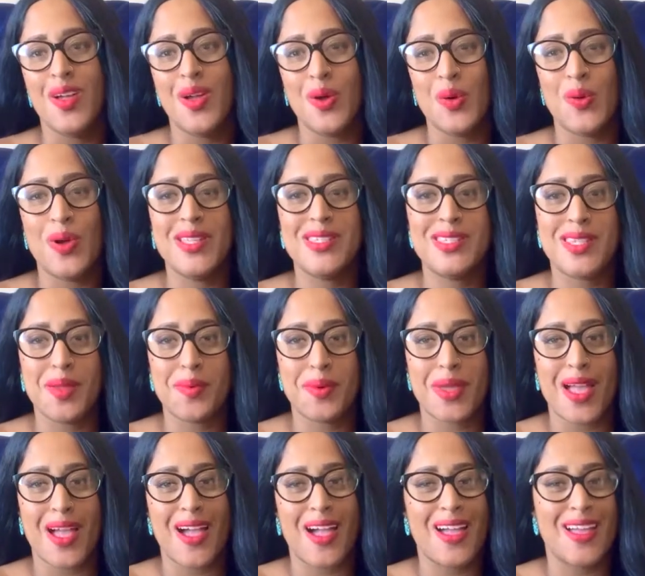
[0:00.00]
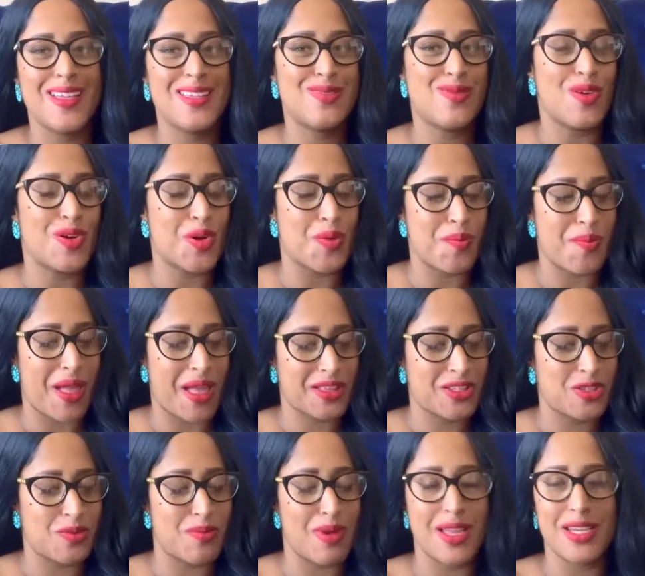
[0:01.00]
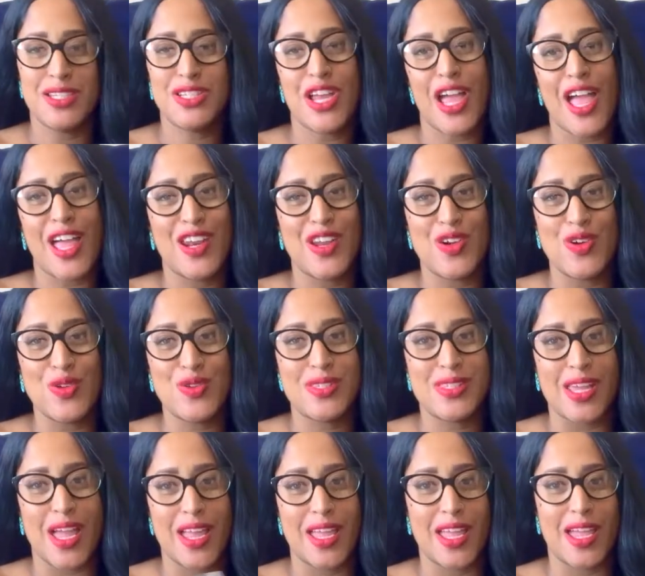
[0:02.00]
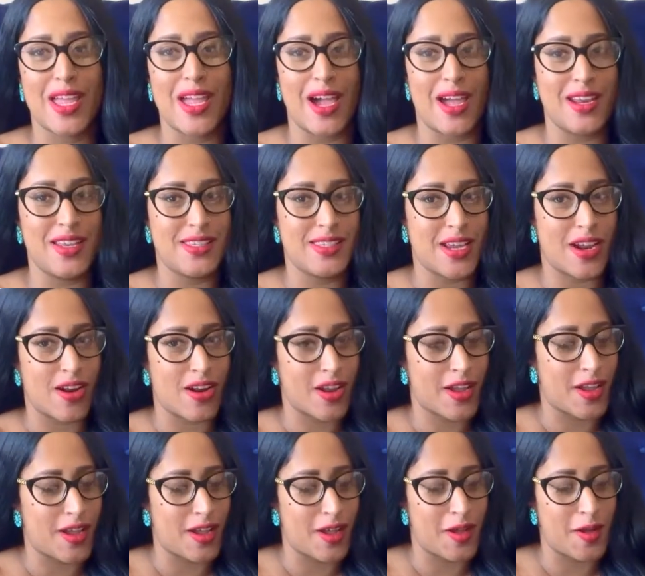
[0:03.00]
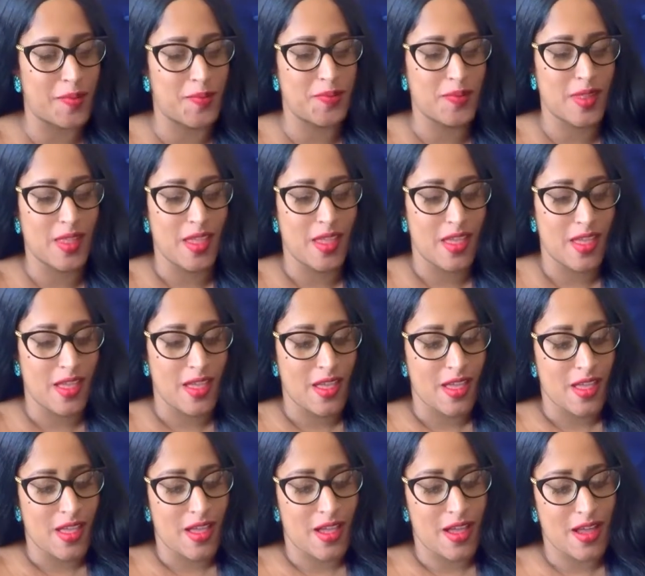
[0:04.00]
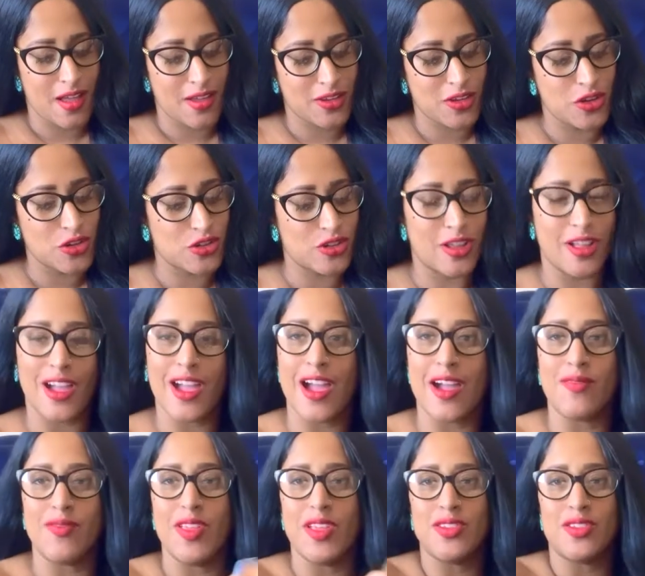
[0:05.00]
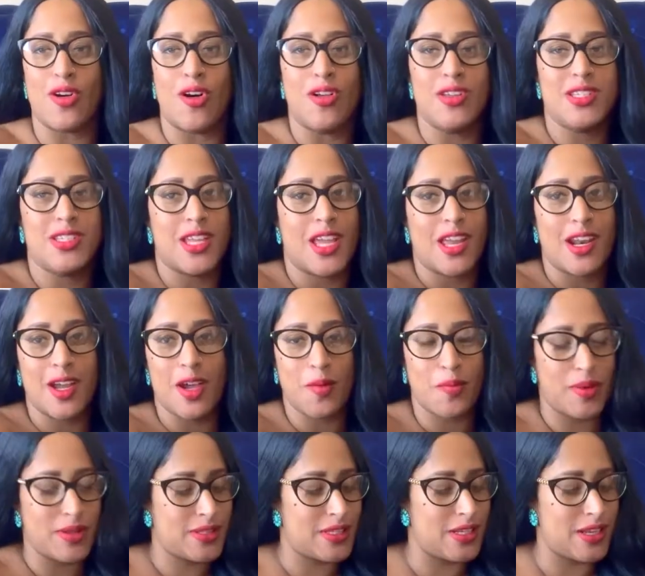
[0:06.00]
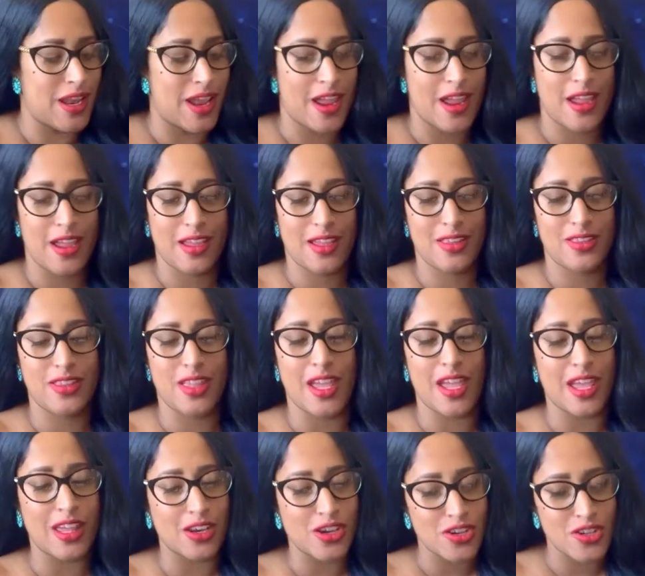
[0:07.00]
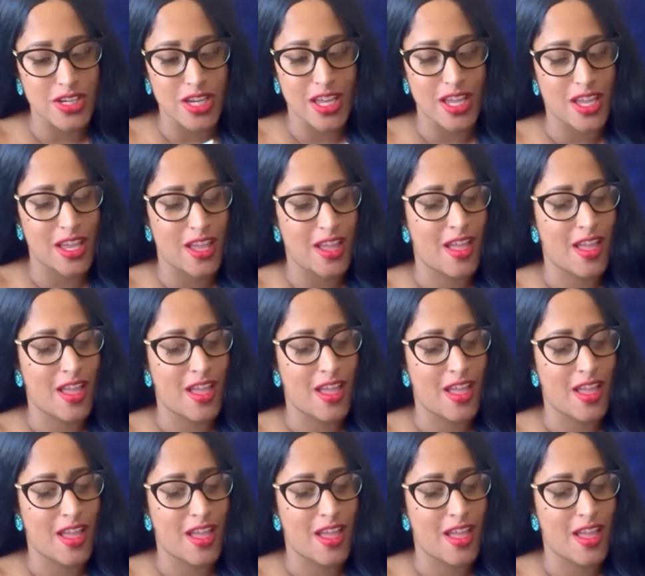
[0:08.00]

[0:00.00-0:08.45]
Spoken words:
What's up, guys? Welcome back to my channel, Psychic Goddess Erica. Usually I have things all set up, but today the energy,